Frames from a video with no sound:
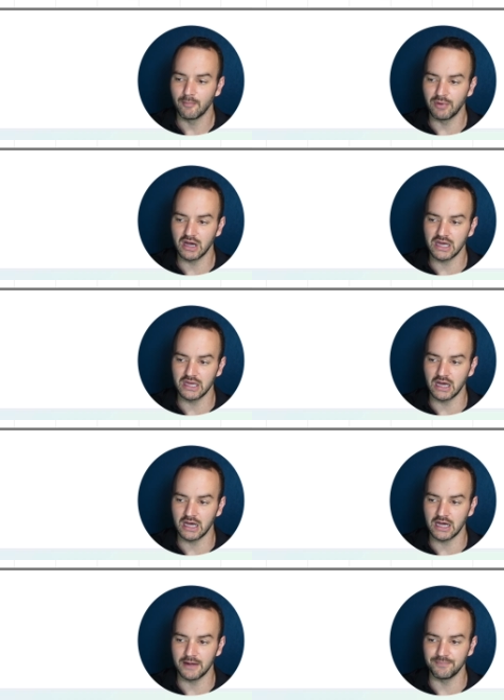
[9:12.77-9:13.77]
but
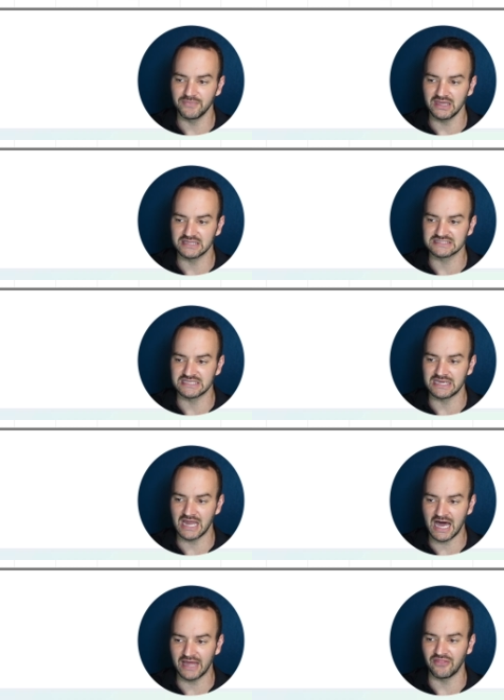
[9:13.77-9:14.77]
um, it's
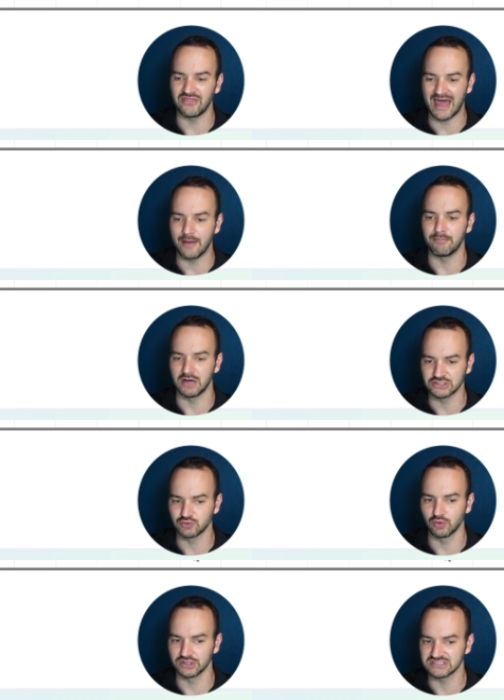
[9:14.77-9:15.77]
not that much
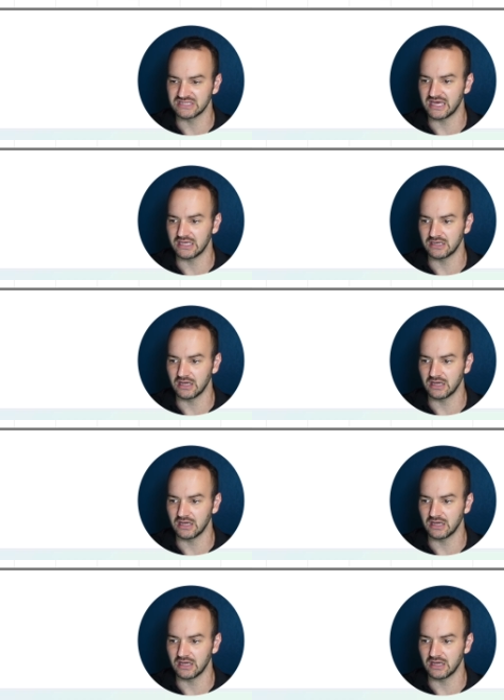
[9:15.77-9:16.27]
worse than